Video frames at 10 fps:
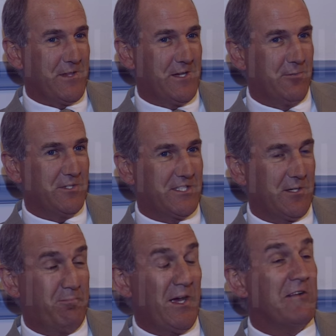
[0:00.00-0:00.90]
who was a
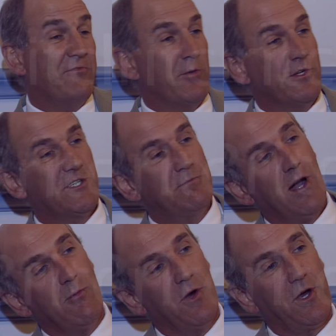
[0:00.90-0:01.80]
big influence in
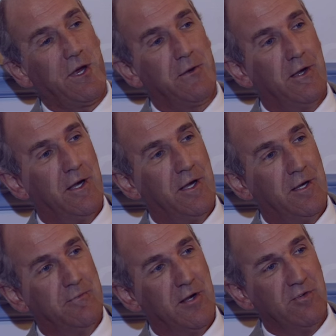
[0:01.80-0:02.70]
my work
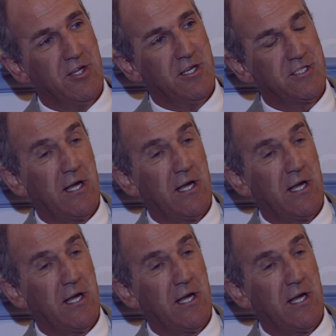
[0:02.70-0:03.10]
um, over the years.